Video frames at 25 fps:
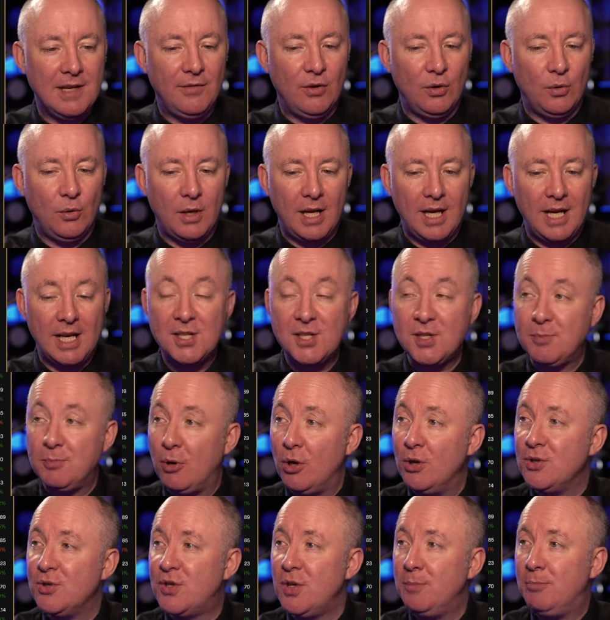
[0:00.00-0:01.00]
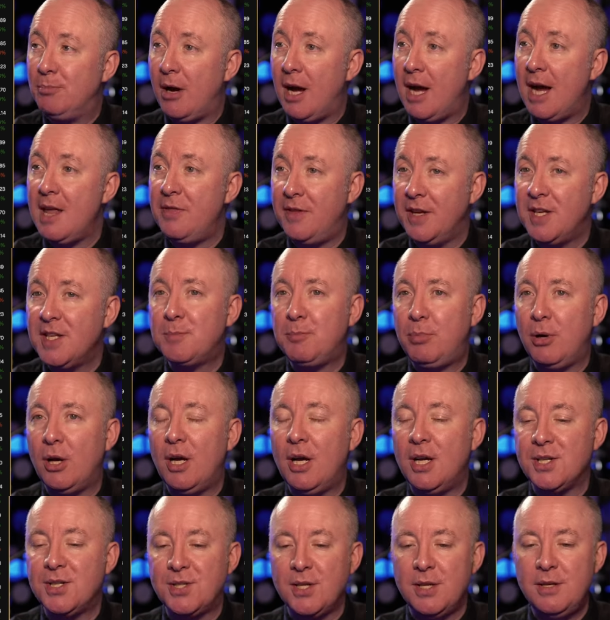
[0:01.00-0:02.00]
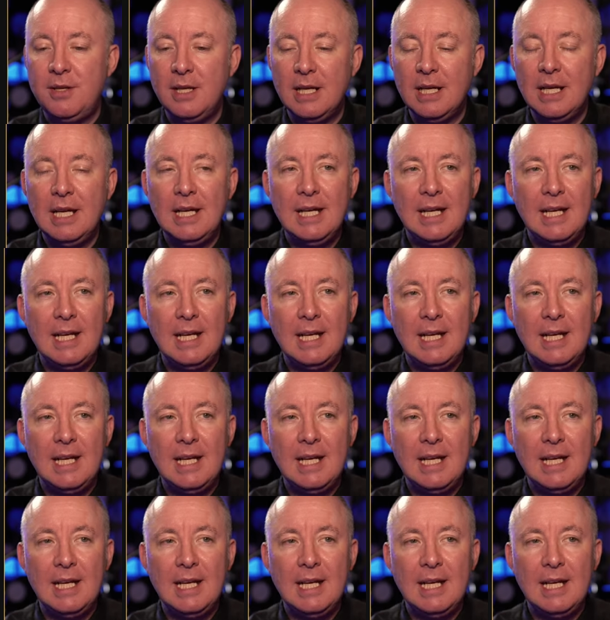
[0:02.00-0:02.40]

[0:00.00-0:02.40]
giveaway is sponsored by this person,